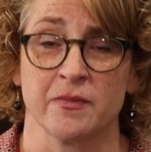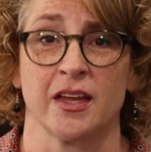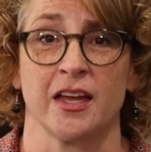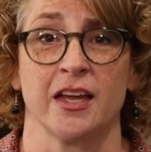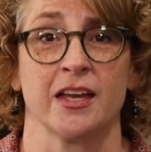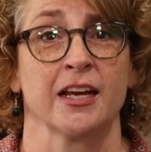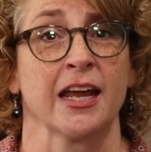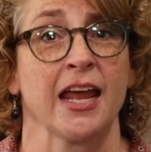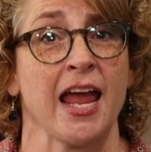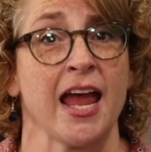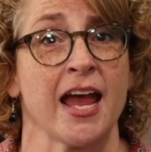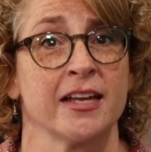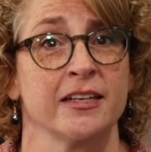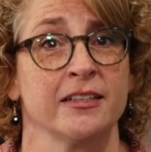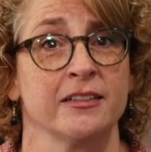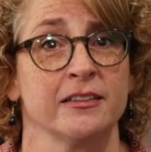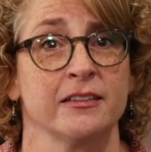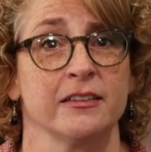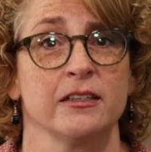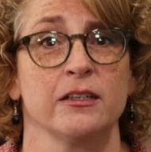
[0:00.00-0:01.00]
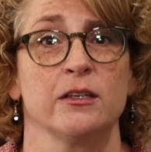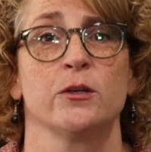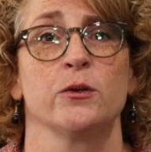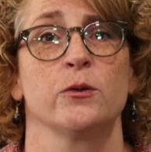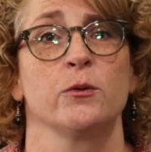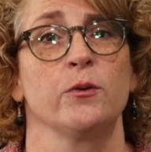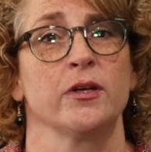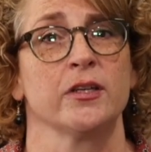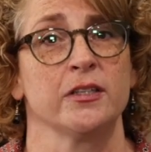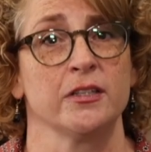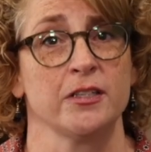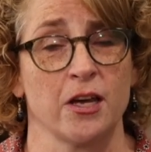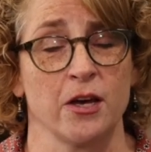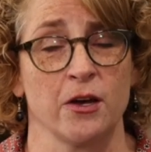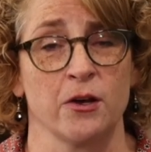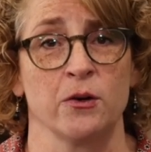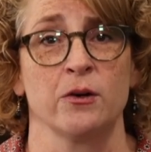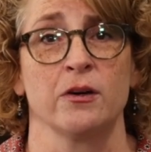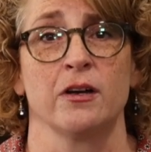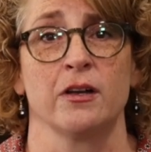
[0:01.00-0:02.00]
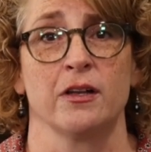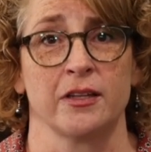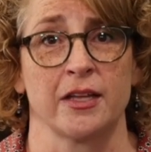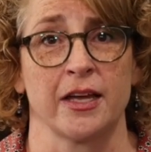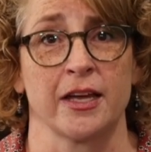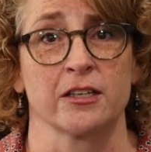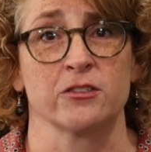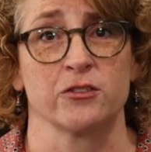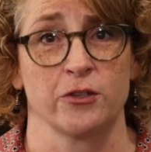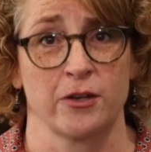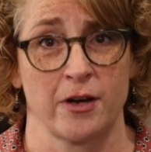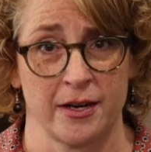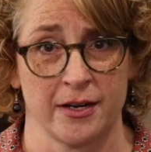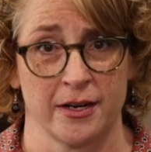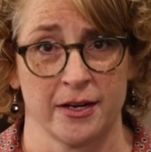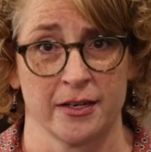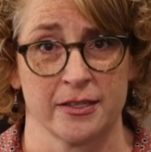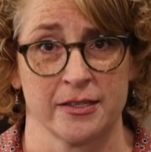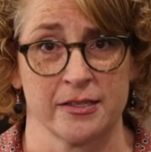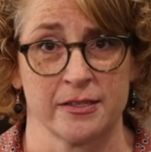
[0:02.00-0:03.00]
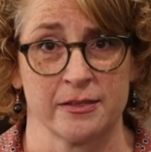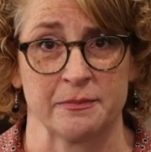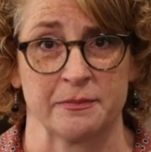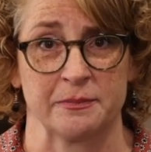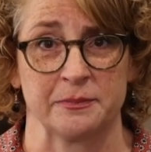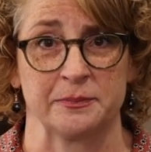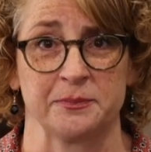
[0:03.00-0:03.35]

And again, with no electronics.